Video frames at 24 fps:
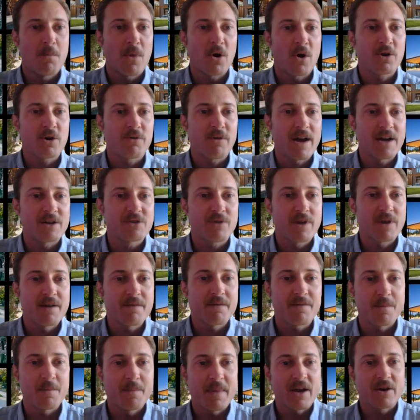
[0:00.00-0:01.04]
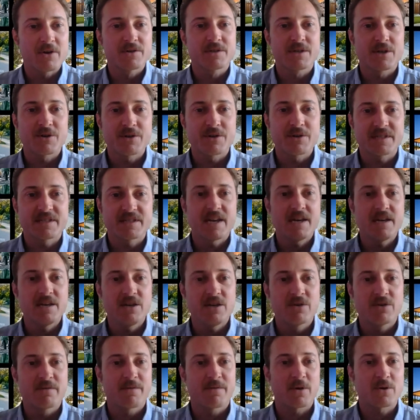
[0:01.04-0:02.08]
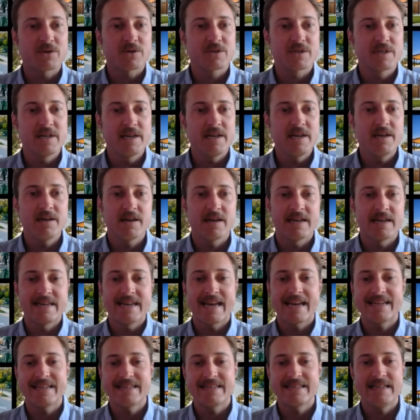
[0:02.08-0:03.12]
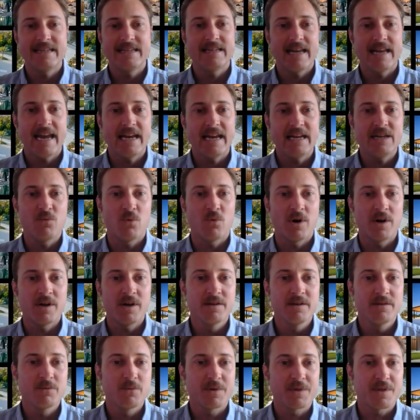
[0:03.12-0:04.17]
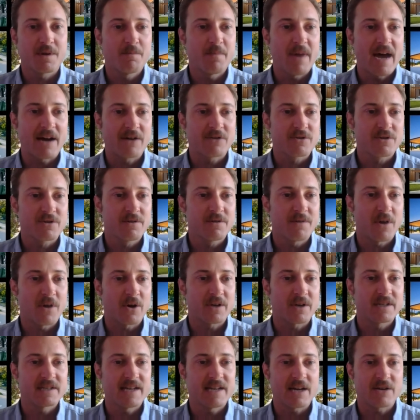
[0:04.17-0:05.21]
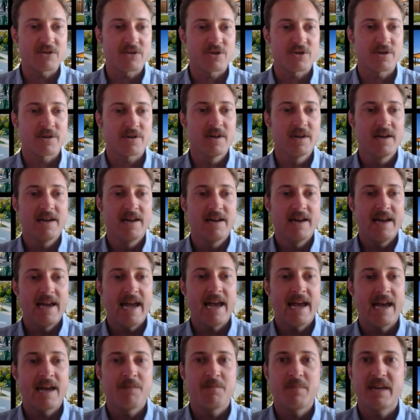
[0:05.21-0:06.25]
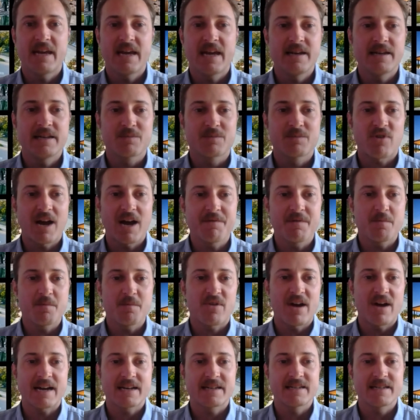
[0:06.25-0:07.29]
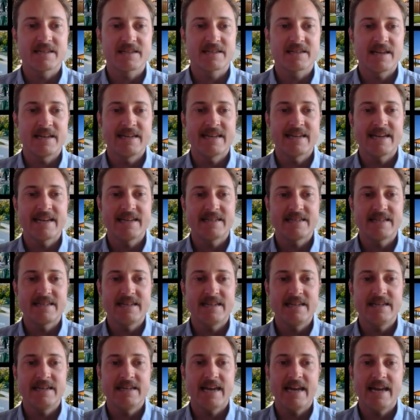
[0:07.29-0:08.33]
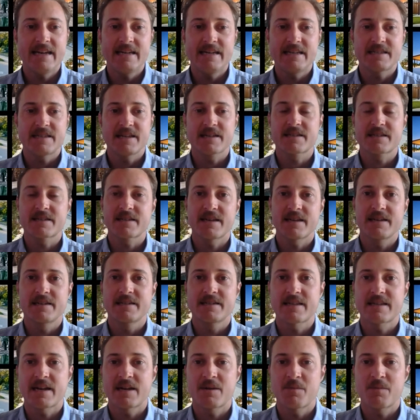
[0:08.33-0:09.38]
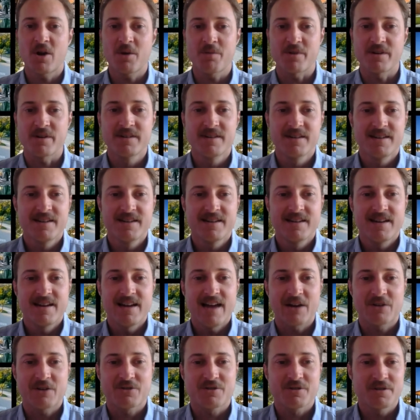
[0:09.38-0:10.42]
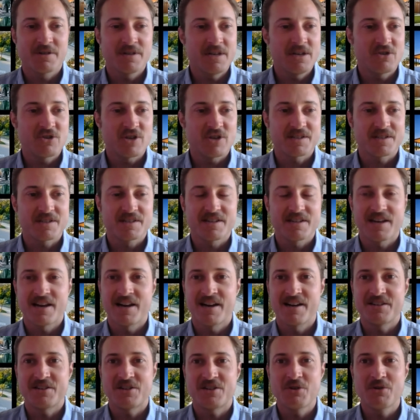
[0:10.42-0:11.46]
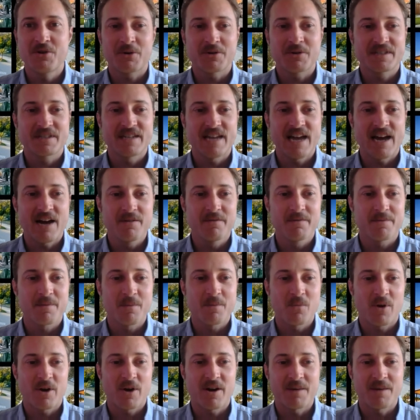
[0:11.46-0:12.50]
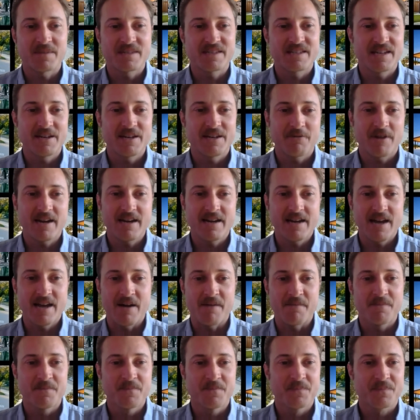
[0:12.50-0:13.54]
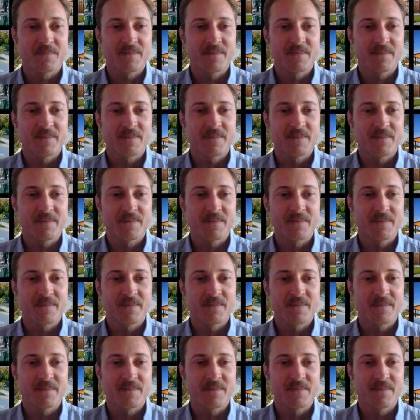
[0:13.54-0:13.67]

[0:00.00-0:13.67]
Mark graduated from Arizona State University in 1981 with a Bachelor of Architecture and began his private practice in 1986 in Santa Barbara, actually just 2 doors down from where I'm sitting right now.